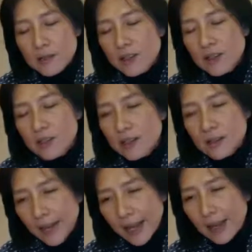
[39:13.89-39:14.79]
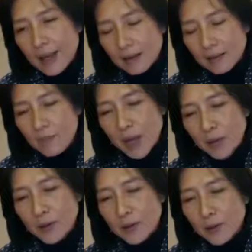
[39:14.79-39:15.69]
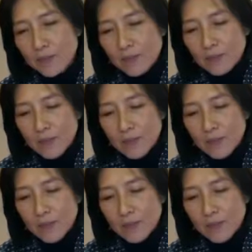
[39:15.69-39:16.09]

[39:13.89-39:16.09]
they're just lay on the meadow.